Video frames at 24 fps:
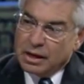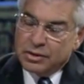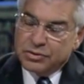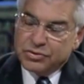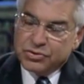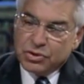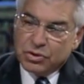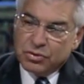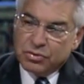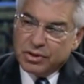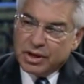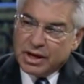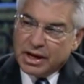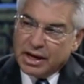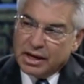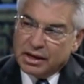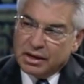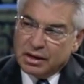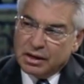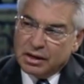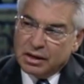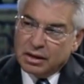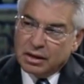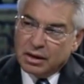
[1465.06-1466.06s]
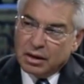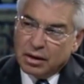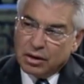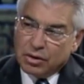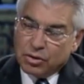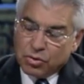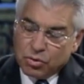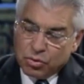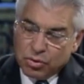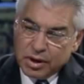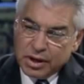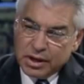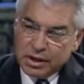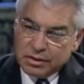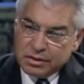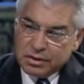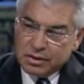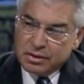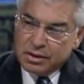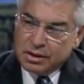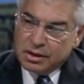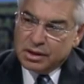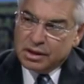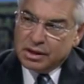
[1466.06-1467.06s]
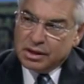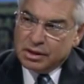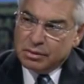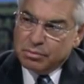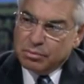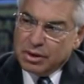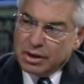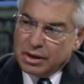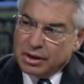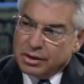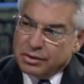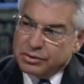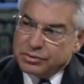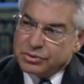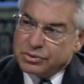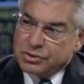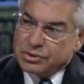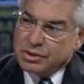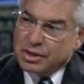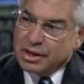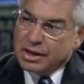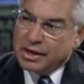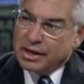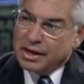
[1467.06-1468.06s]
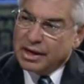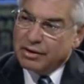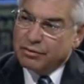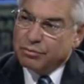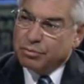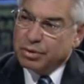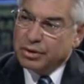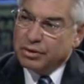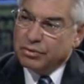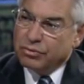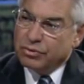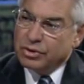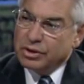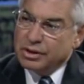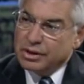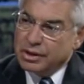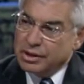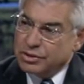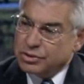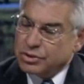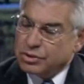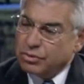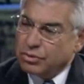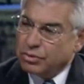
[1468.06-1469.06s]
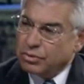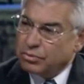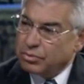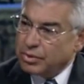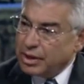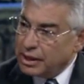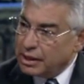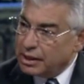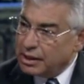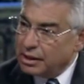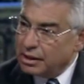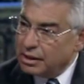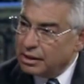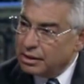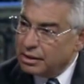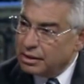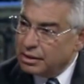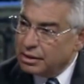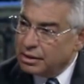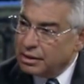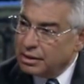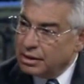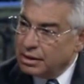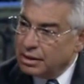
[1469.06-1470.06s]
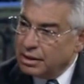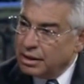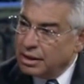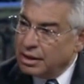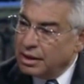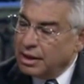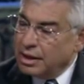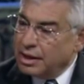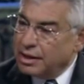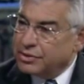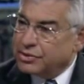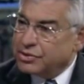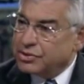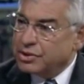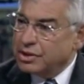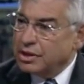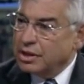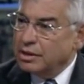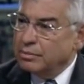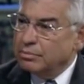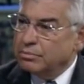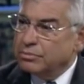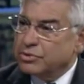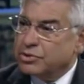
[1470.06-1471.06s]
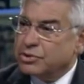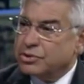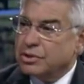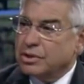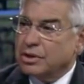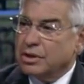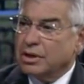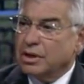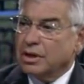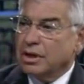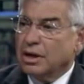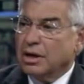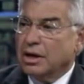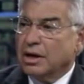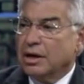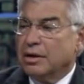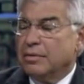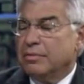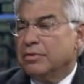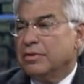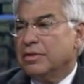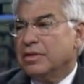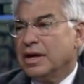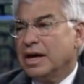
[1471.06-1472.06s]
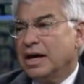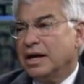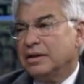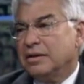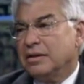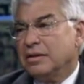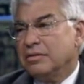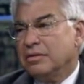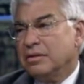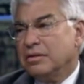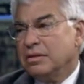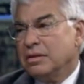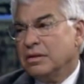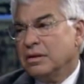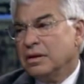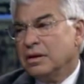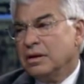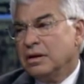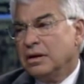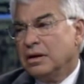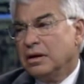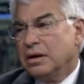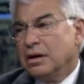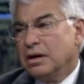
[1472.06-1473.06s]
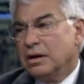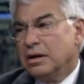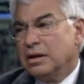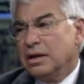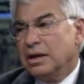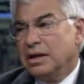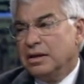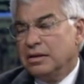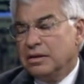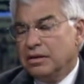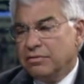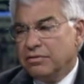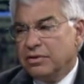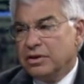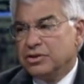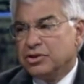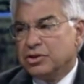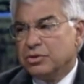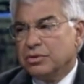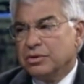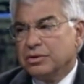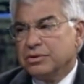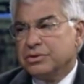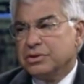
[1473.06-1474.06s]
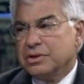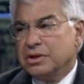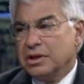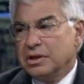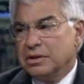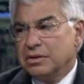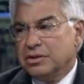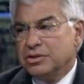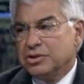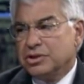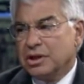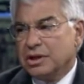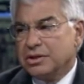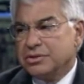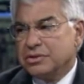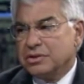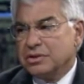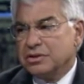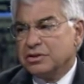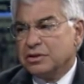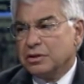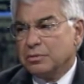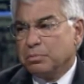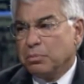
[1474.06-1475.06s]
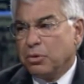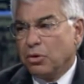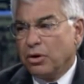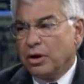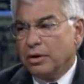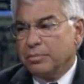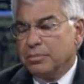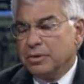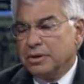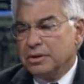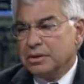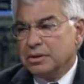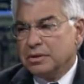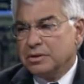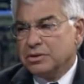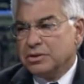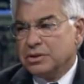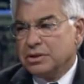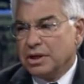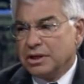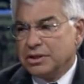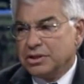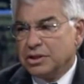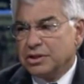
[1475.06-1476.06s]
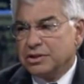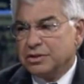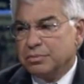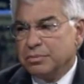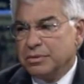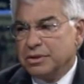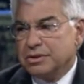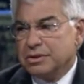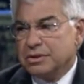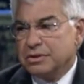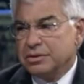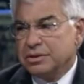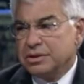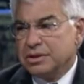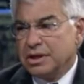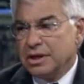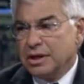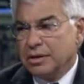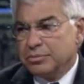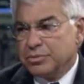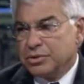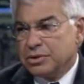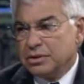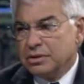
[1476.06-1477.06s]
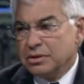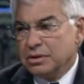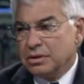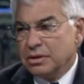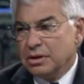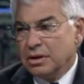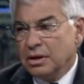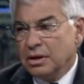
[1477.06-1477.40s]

So that, according to the emails that have been released already, it seems uh, that uh, individuals in the Justice Department, such as Mister Sampson,